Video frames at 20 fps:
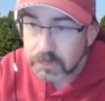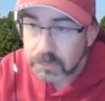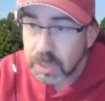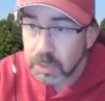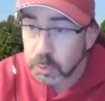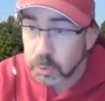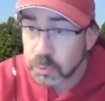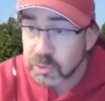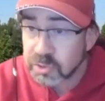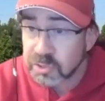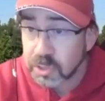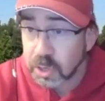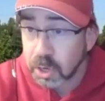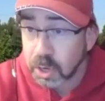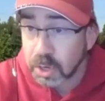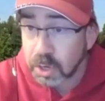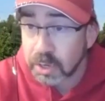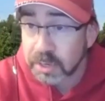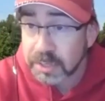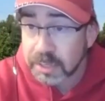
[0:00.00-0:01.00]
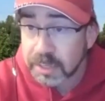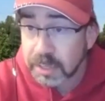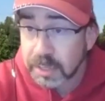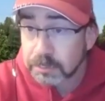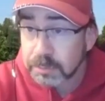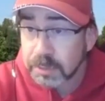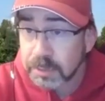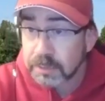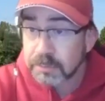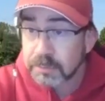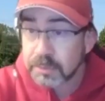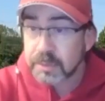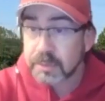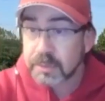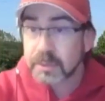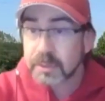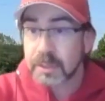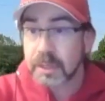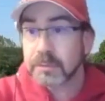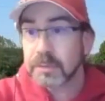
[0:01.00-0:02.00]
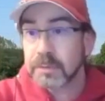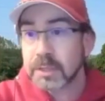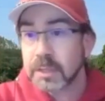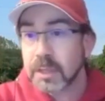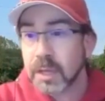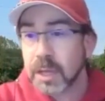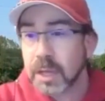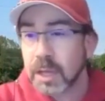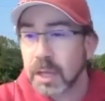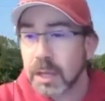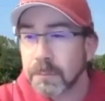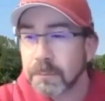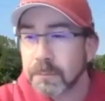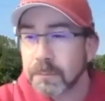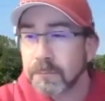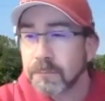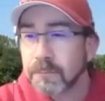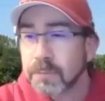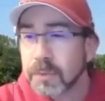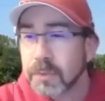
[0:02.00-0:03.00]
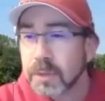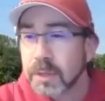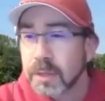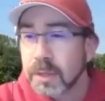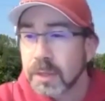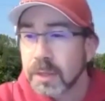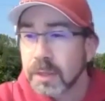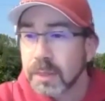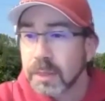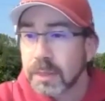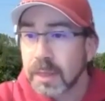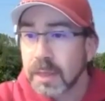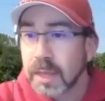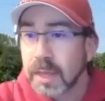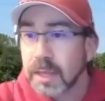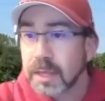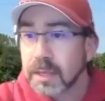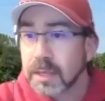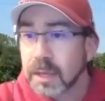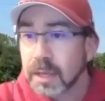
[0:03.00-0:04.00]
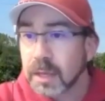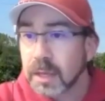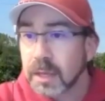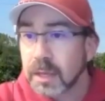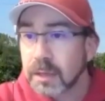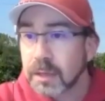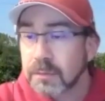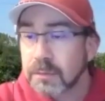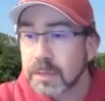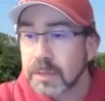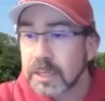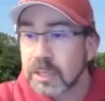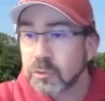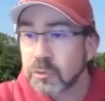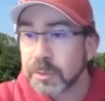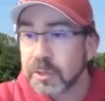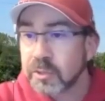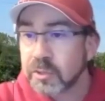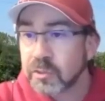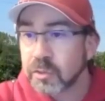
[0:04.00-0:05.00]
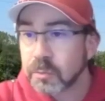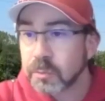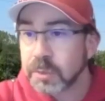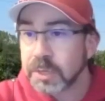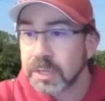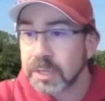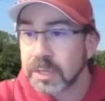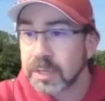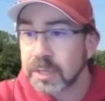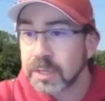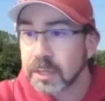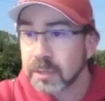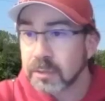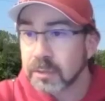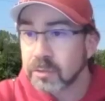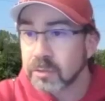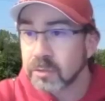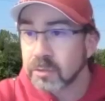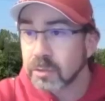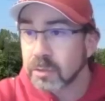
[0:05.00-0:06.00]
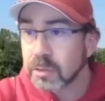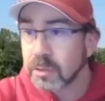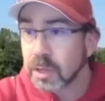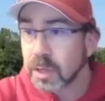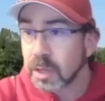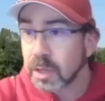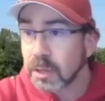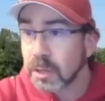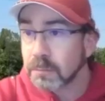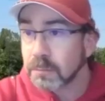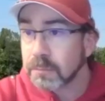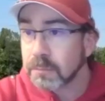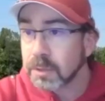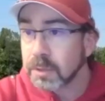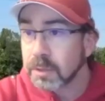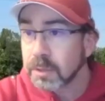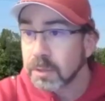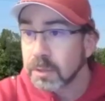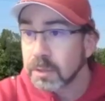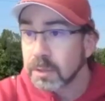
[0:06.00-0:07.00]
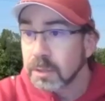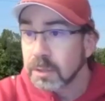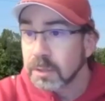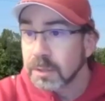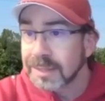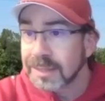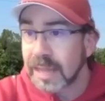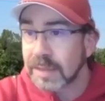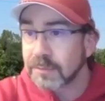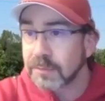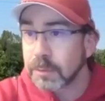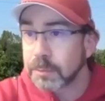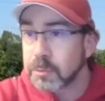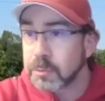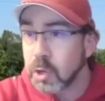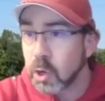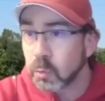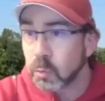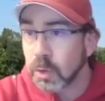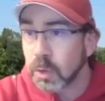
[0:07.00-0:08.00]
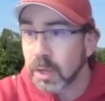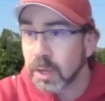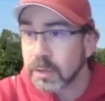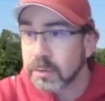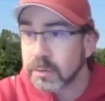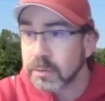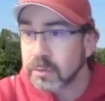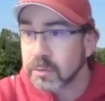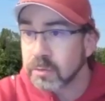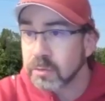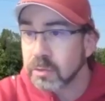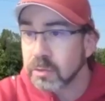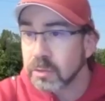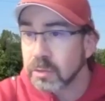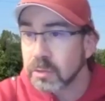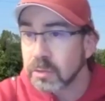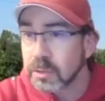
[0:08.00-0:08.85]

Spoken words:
Luke Sinnard, and Gabe Levy. They each pitched 3 innings, gave up no runs.